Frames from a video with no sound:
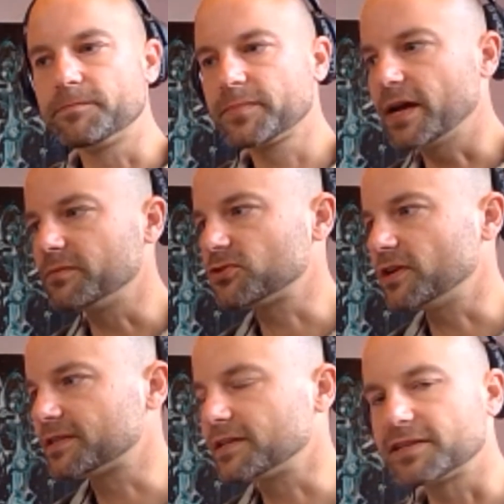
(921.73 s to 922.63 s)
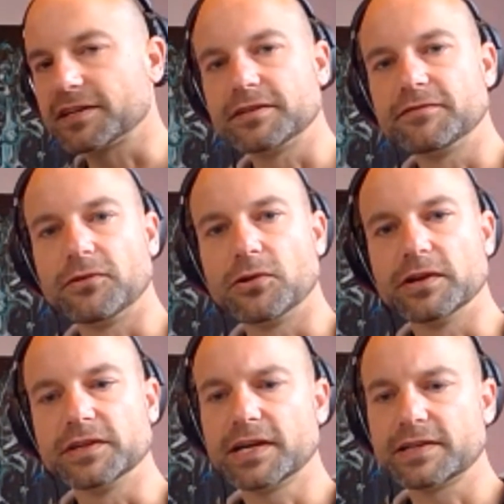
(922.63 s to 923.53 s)
Amstrad
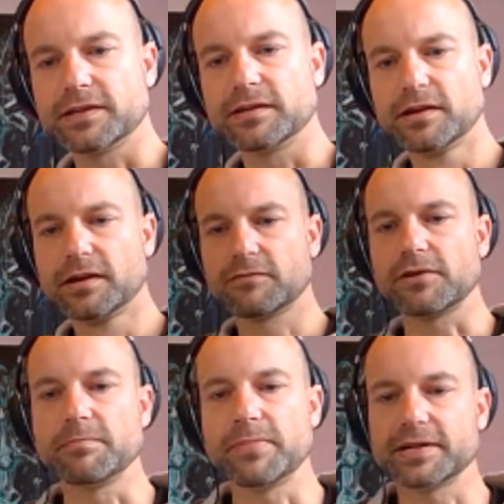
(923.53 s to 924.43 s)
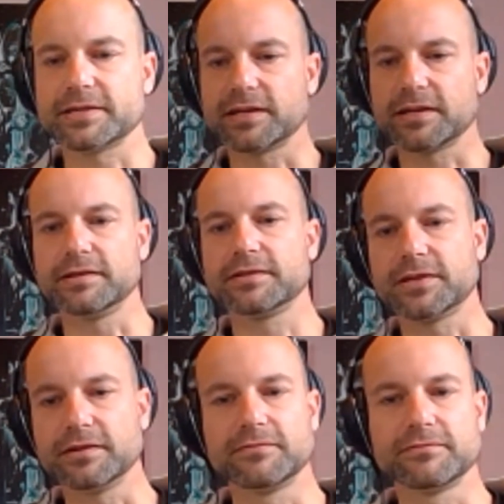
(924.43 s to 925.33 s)
C64, and you had to run BASIC and
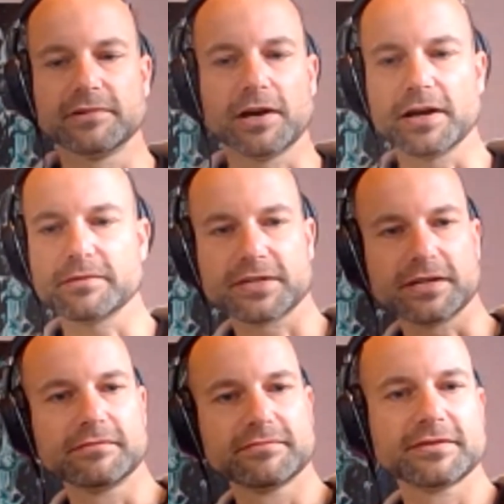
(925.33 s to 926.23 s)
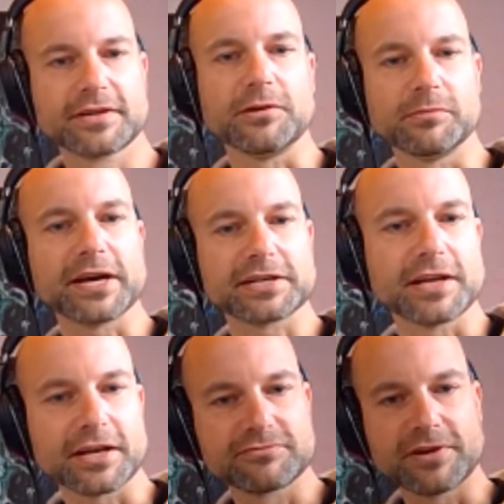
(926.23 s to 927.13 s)
sort of load up C colon
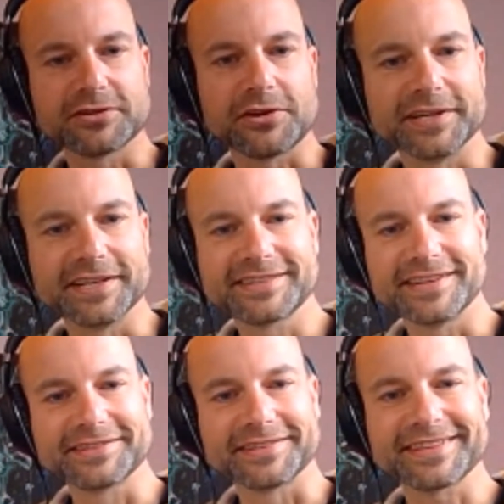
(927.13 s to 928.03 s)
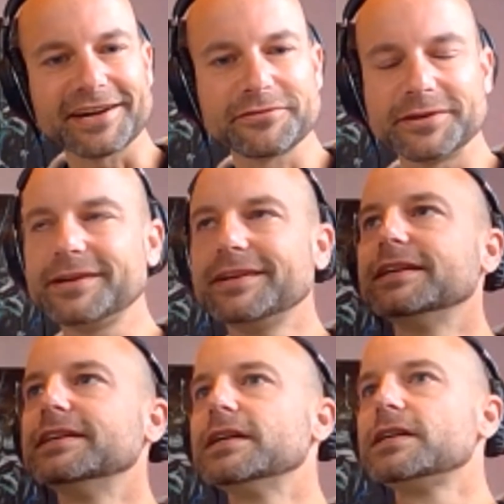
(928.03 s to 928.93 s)
backslash run .exe sort of stuff, you know.
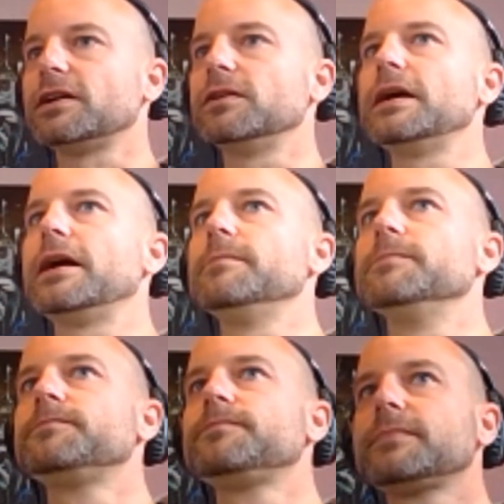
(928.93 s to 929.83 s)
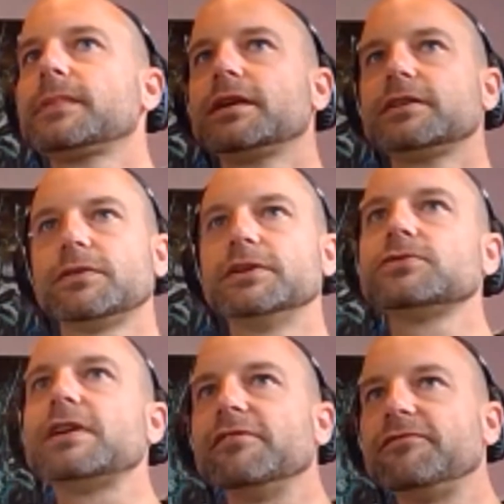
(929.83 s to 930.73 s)
So so I
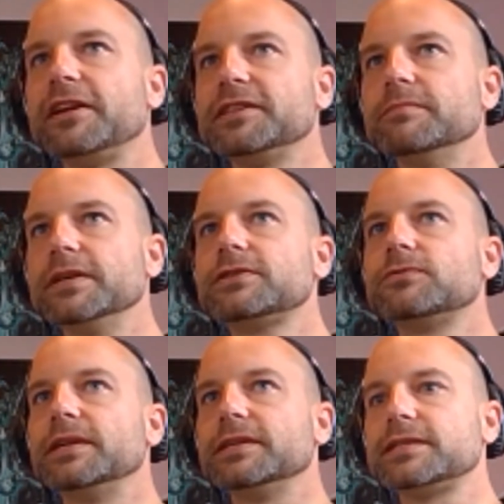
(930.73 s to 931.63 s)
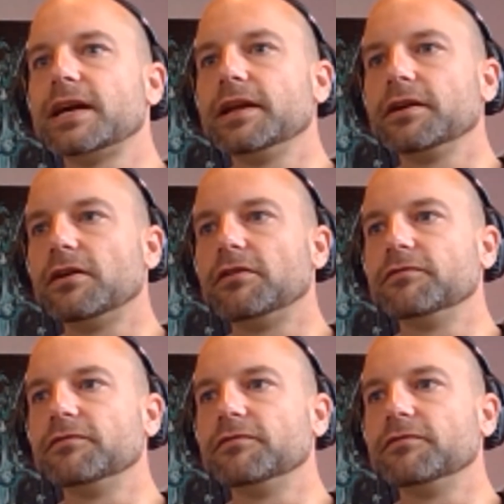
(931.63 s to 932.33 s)
do have a fundamental understanding of